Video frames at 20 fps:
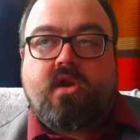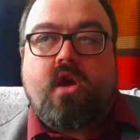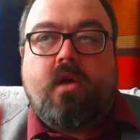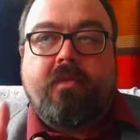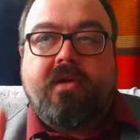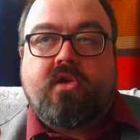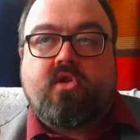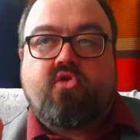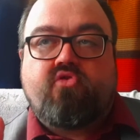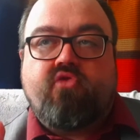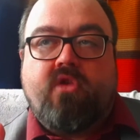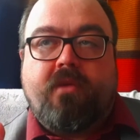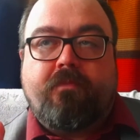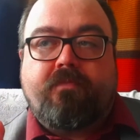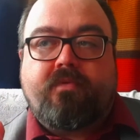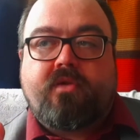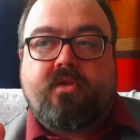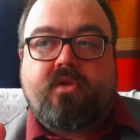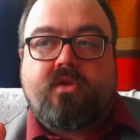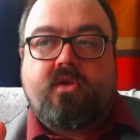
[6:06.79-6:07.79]
comic
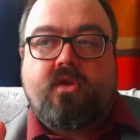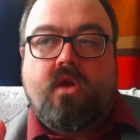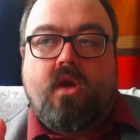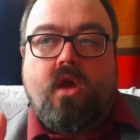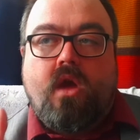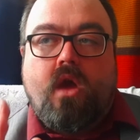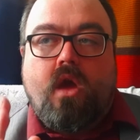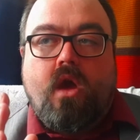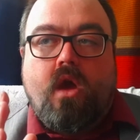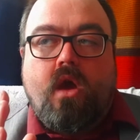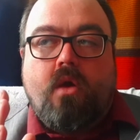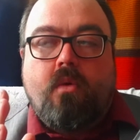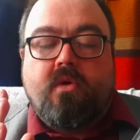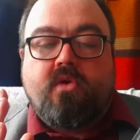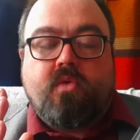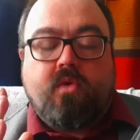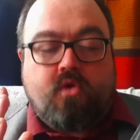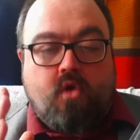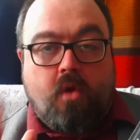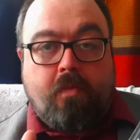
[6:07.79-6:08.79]
strips,
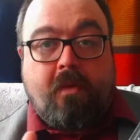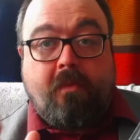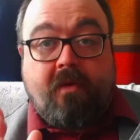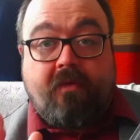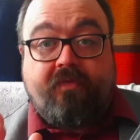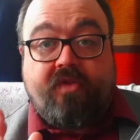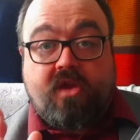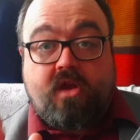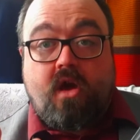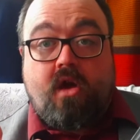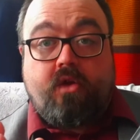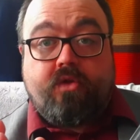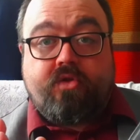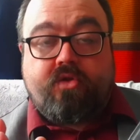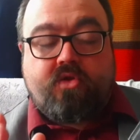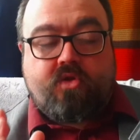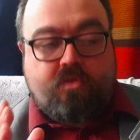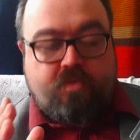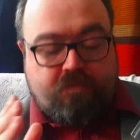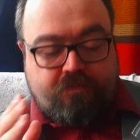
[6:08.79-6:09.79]
which was Up Above the
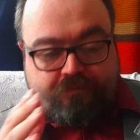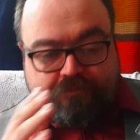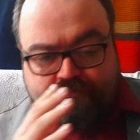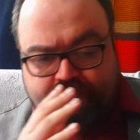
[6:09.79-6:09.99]
Gods,